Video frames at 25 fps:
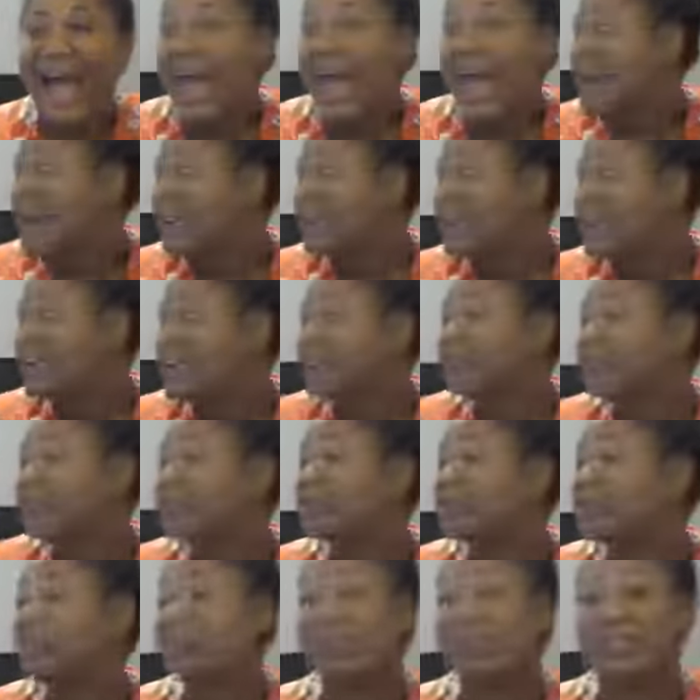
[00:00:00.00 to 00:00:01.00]
And I know
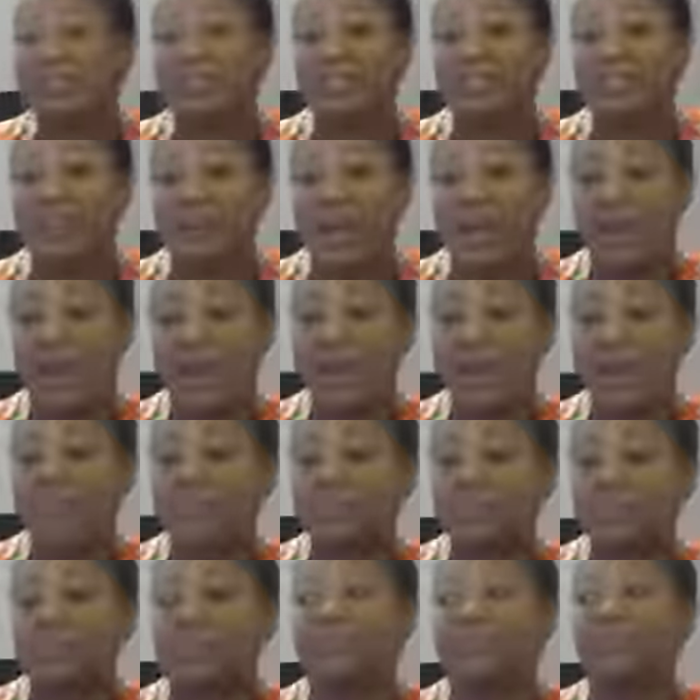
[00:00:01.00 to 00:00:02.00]
that you guys aren't
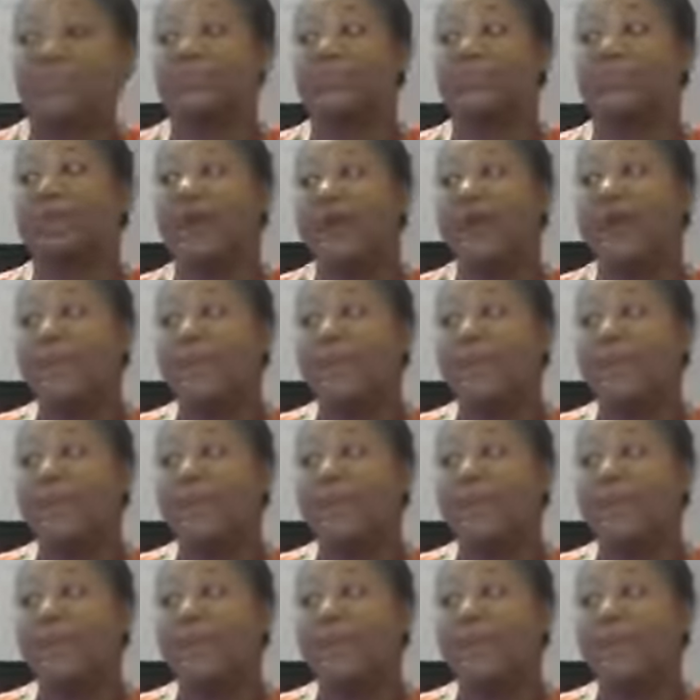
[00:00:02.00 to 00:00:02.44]
able to,